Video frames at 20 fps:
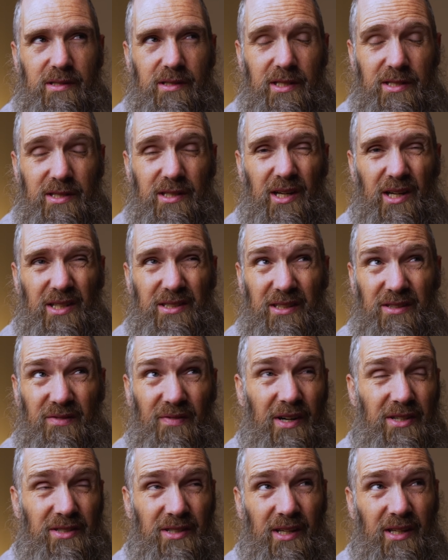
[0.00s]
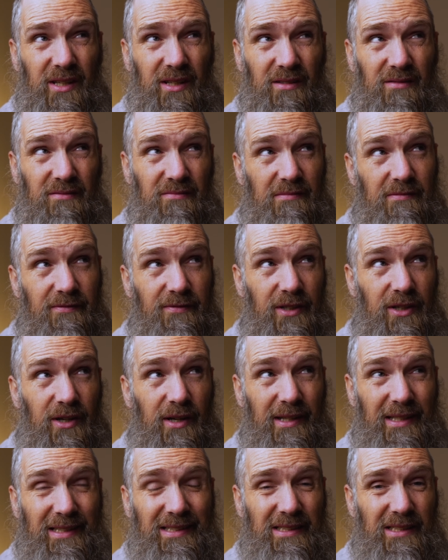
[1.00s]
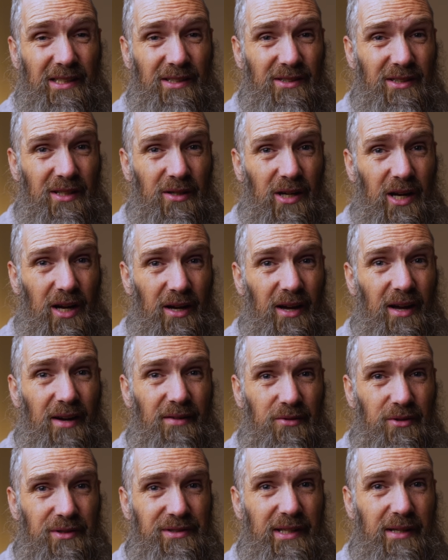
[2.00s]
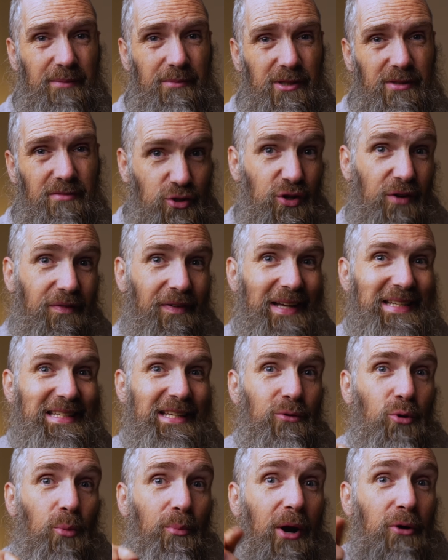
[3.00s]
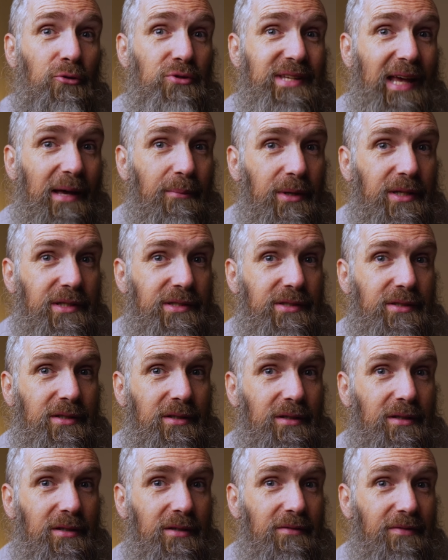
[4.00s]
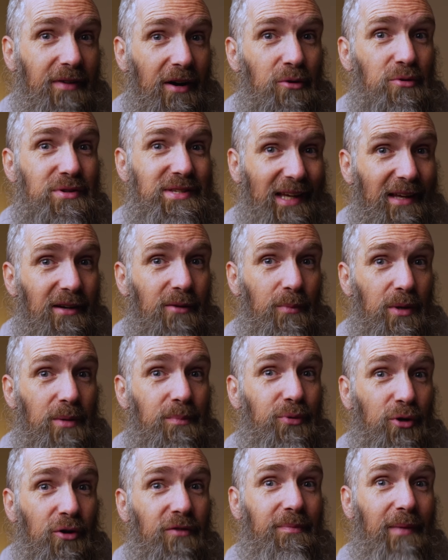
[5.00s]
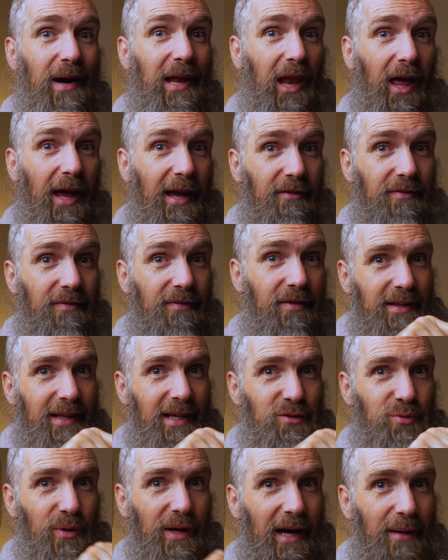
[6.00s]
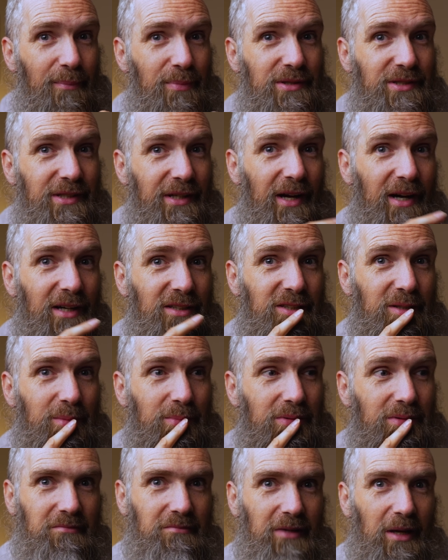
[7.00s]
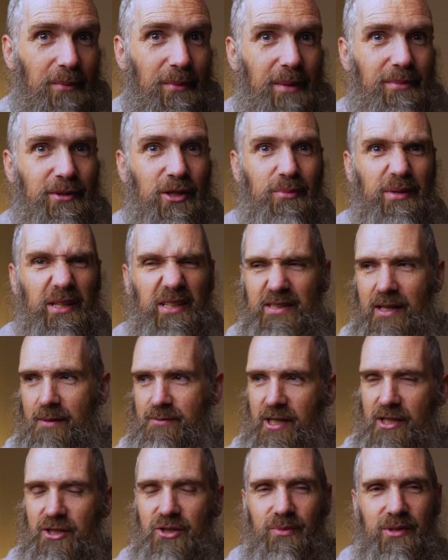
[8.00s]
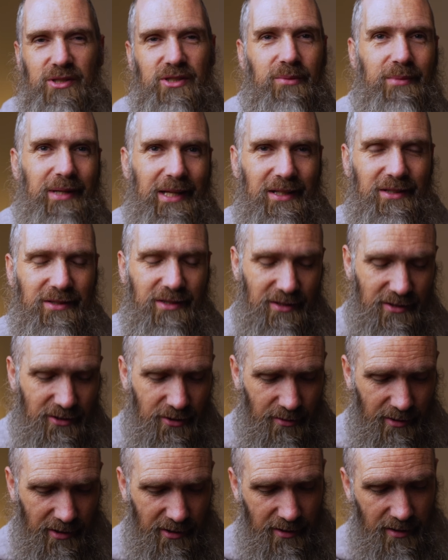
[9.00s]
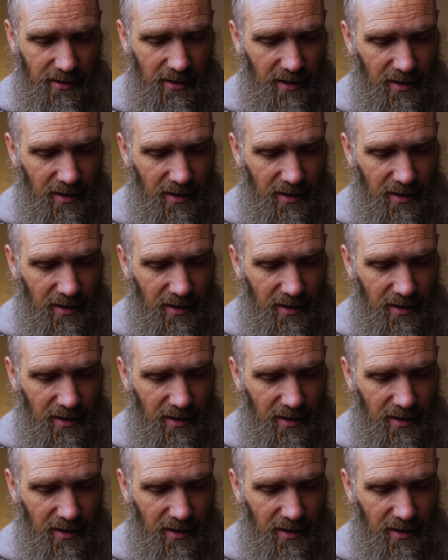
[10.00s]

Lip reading: because, as far as I can figure out, it's because I have a resentment. So if I deal with my resentments, if I resentment-proof my life, guess what happens to gossip? Now, maybe there'll be a temptation when somebody else is doing it,